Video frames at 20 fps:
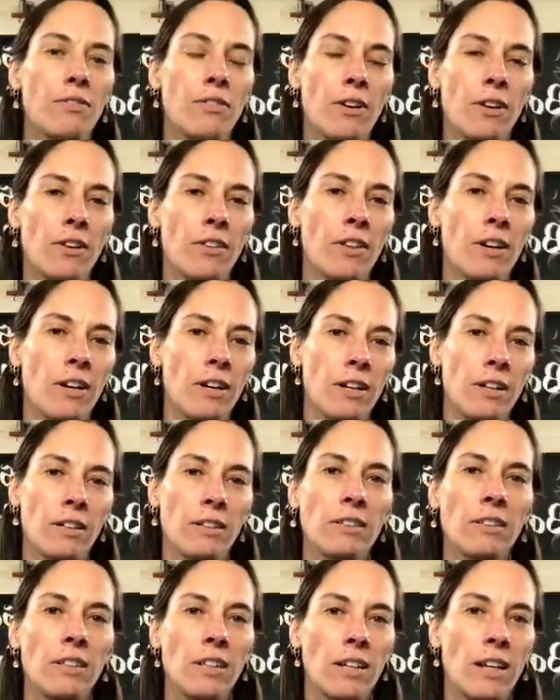for
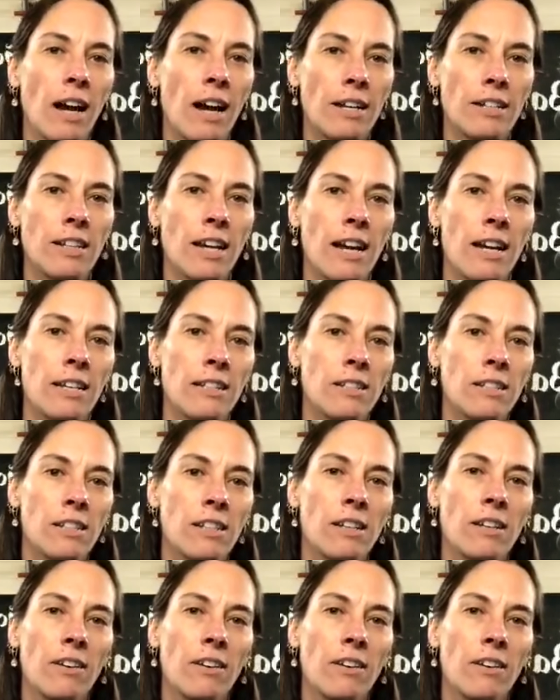the contest?